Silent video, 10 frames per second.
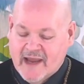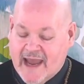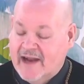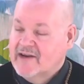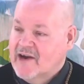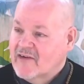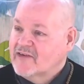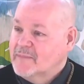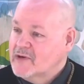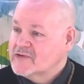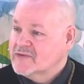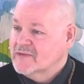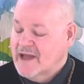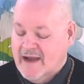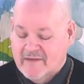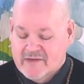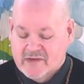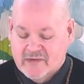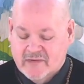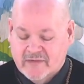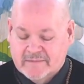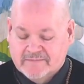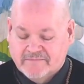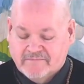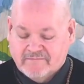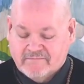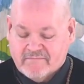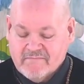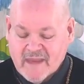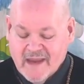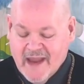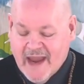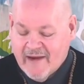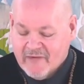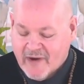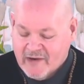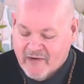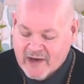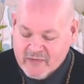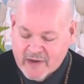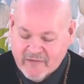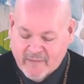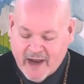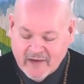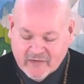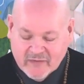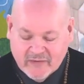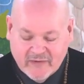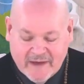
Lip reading: and in our spiritual lives too. After I graduated from high school,